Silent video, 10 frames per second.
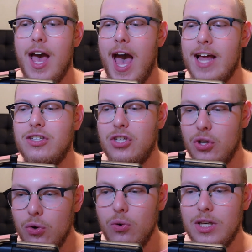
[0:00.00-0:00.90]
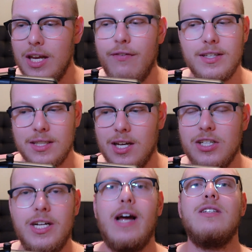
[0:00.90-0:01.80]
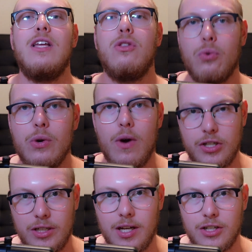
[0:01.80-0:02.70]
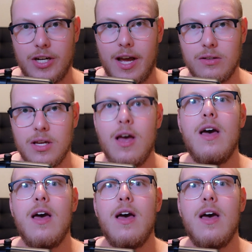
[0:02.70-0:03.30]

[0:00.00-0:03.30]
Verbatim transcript: had two defensive touchdowns and three rushing touchdowns.